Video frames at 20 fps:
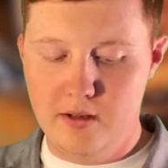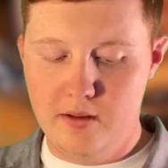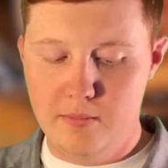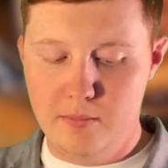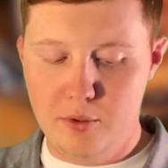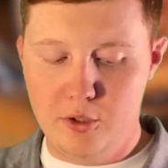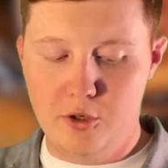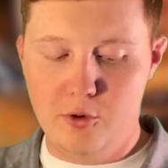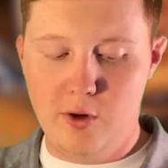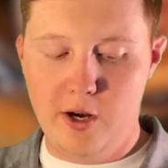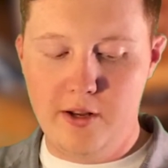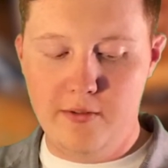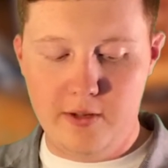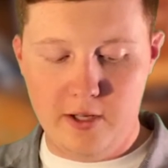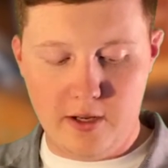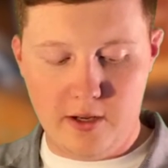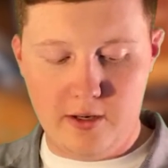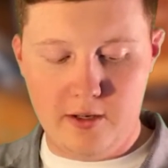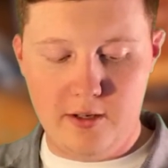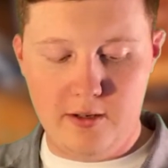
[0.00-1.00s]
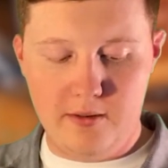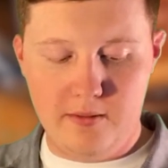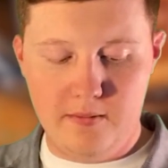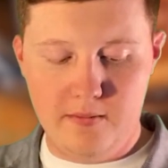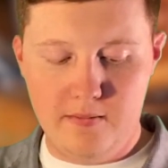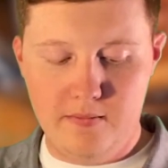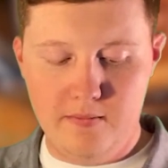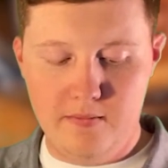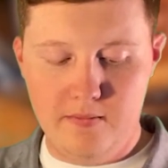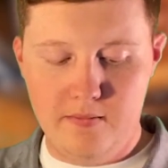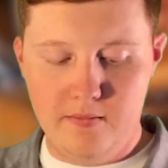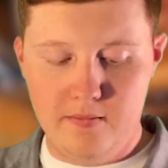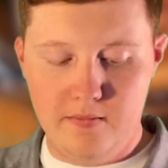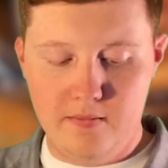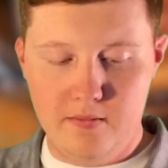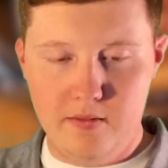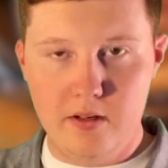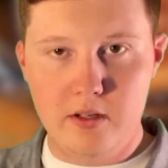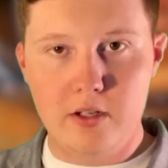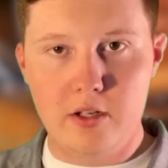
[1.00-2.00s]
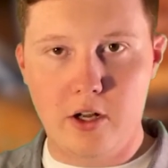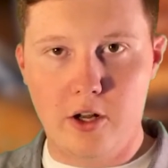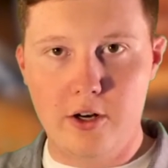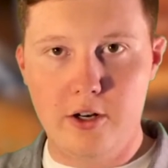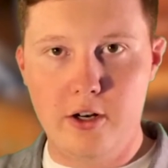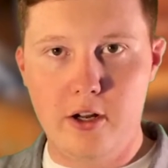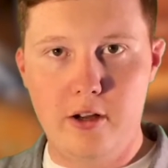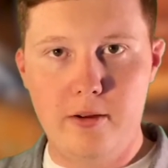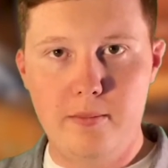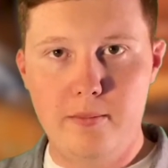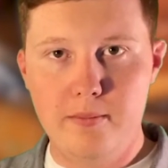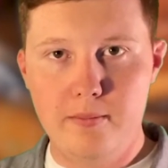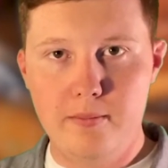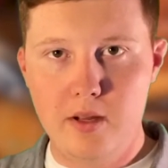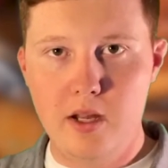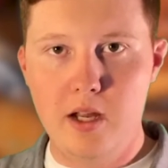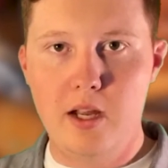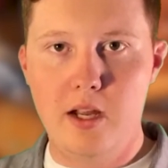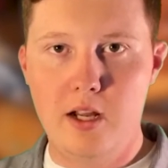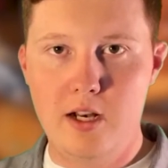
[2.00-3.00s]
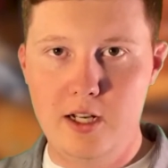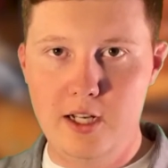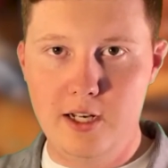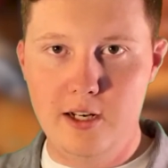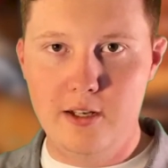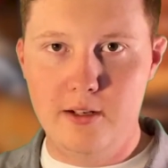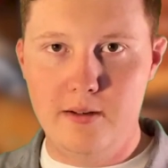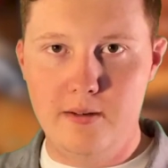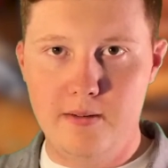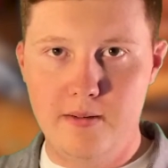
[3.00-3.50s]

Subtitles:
Put gravy on it. Cut it up and eat it.